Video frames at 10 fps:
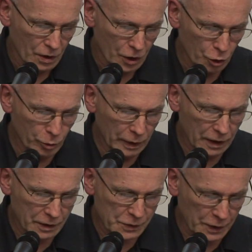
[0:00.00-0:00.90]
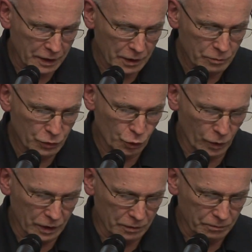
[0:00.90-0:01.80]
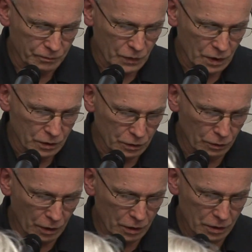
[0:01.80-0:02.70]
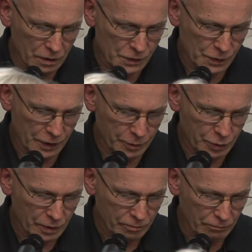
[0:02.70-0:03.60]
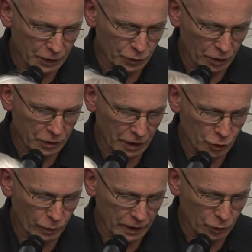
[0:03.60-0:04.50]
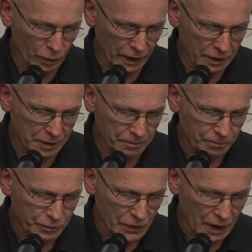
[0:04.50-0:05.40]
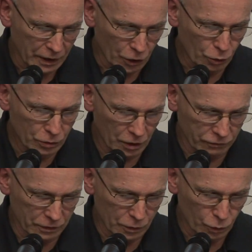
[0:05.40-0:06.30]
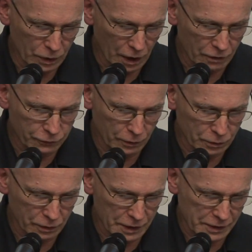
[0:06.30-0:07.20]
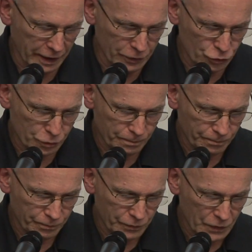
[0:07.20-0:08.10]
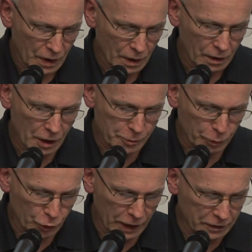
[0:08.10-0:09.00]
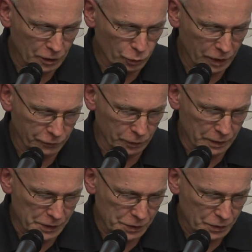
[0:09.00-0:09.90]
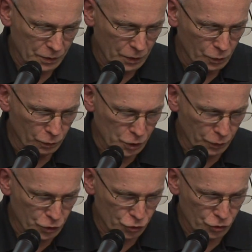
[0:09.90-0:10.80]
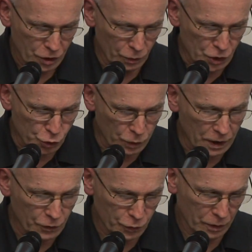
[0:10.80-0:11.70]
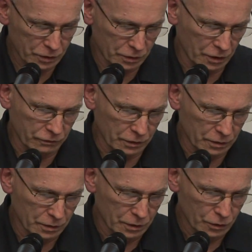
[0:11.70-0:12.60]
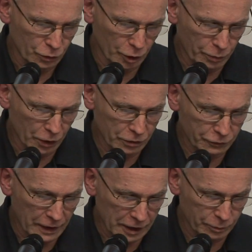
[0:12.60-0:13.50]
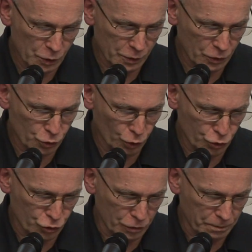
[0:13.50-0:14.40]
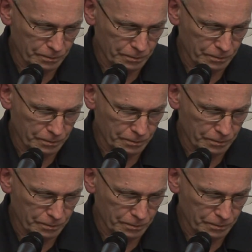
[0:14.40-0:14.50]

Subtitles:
He will be like stuck in between, no longer asleep, but not yet quite awake, and the whole novel will unfold on this edge. His protracted wakefulness, with which he will struggle throughout the novel, to the point of utmost exhaustion,